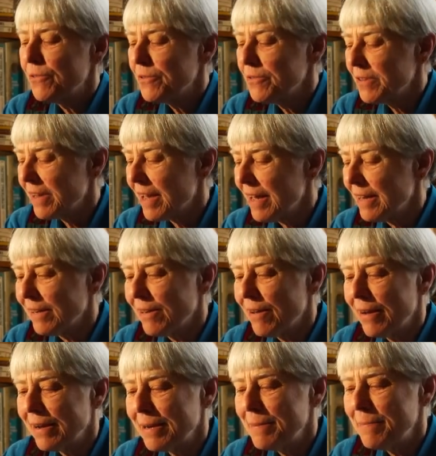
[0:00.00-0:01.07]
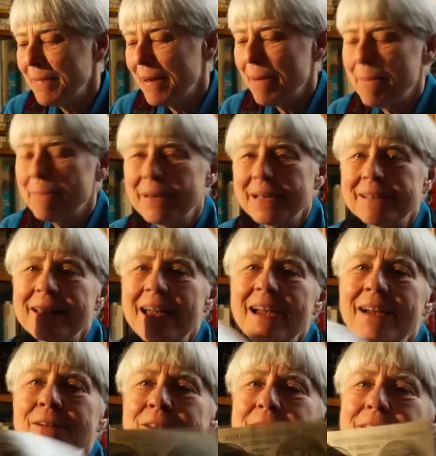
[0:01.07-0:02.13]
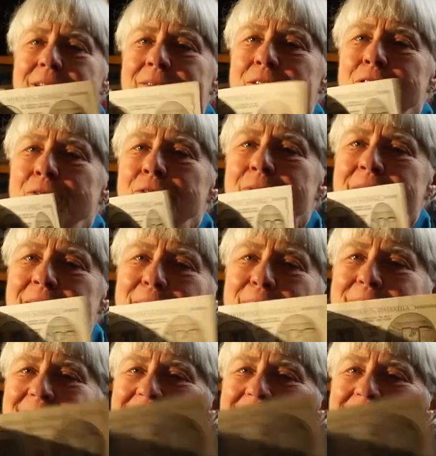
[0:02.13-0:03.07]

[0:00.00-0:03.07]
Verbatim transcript: through the catalog and pick the house of your dream.